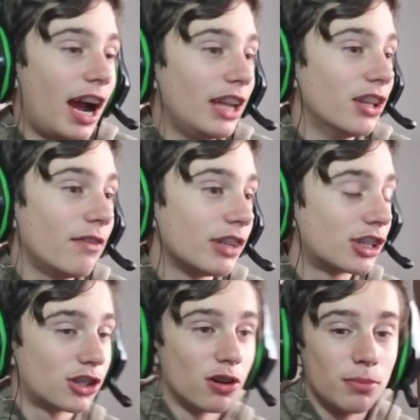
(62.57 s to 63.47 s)
I loved it
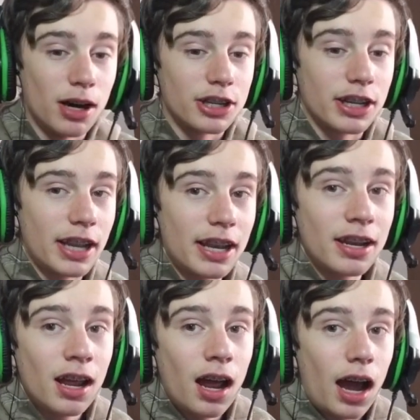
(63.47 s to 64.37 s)
so much, and then
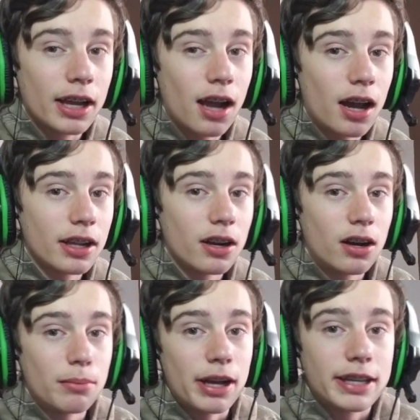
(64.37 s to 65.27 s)
I got it
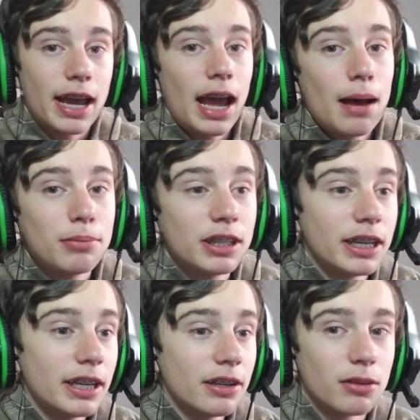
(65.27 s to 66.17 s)
on my
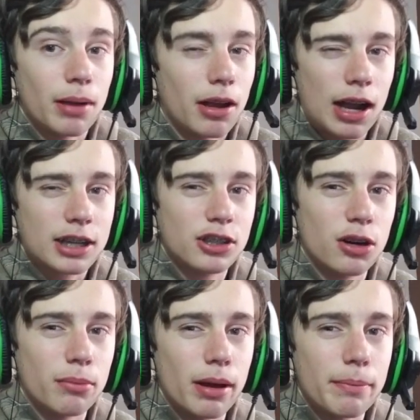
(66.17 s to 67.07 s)
tablet, or my
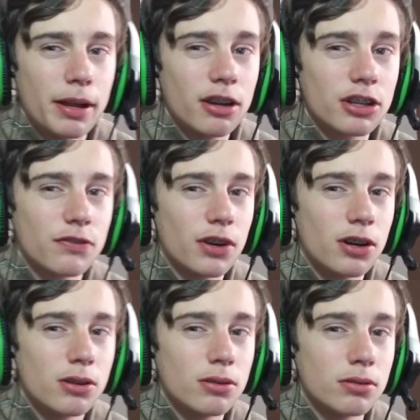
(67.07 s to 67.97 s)
parents'
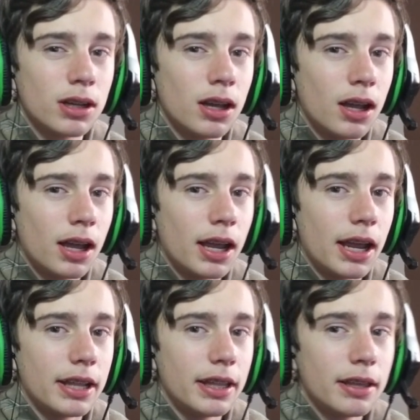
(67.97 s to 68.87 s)
phone,
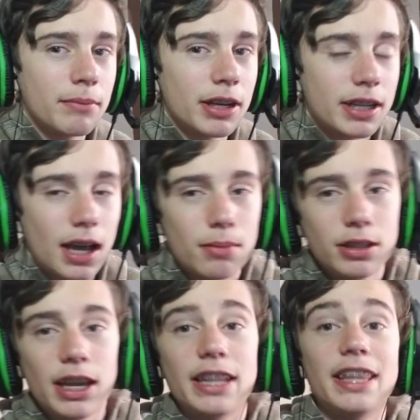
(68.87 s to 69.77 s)
and then my
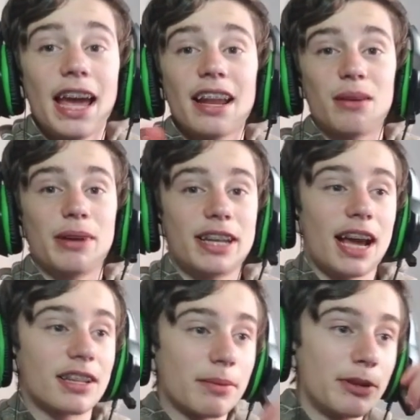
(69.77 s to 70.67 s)
tablet, and then on my
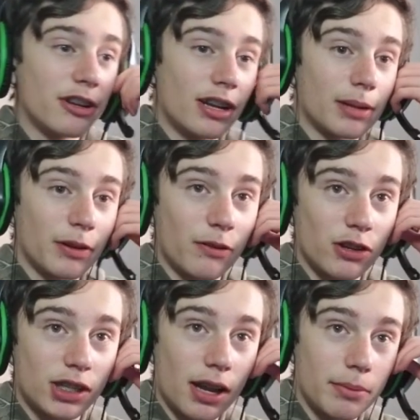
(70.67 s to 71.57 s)
dad's computer, and that's my
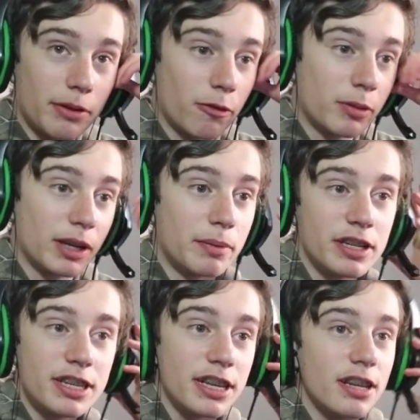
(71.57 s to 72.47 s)
first time I ever playing
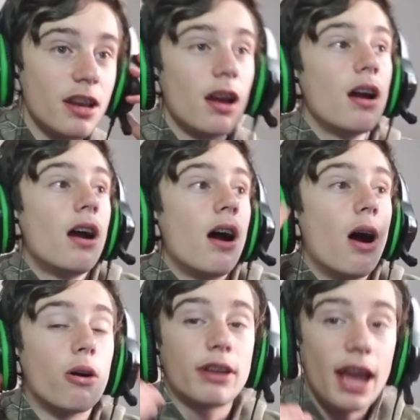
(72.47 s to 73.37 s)
PC.
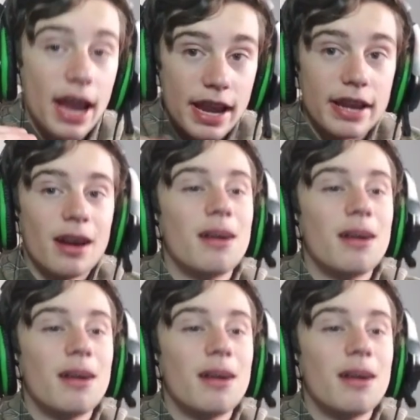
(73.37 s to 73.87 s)
Okay.